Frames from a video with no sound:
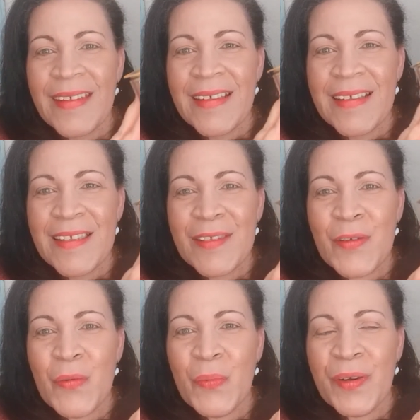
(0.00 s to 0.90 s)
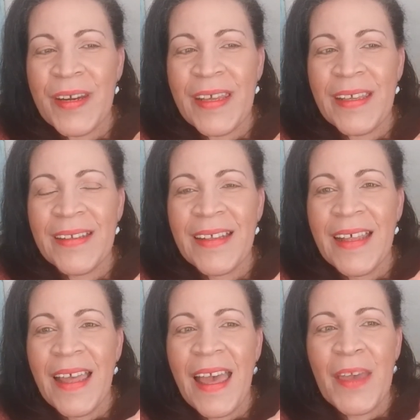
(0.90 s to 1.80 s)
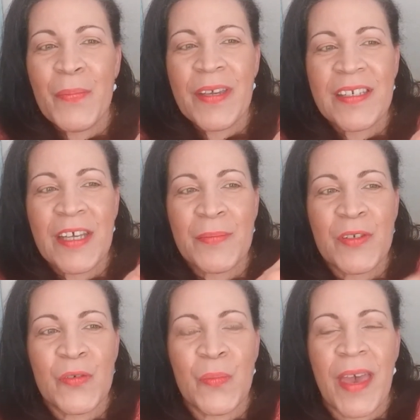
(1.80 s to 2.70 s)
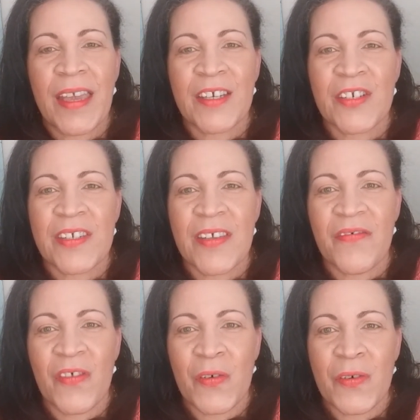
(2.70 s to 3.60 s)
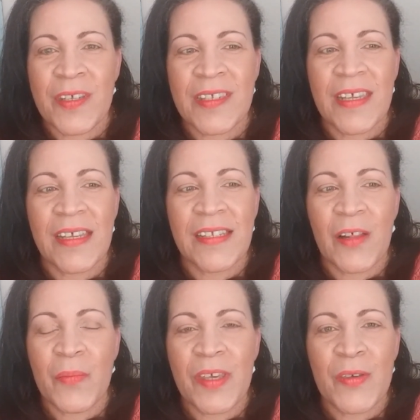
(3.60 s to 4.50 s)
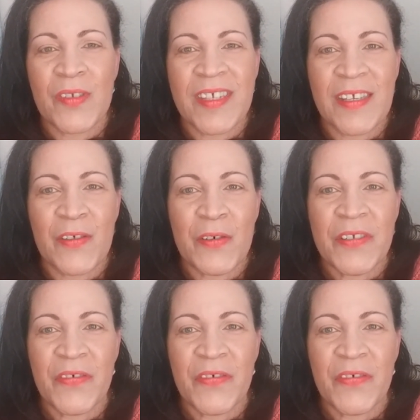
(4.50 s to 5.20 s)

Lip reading: So pretty. I picked up 2 packages of those, and I'll be using those for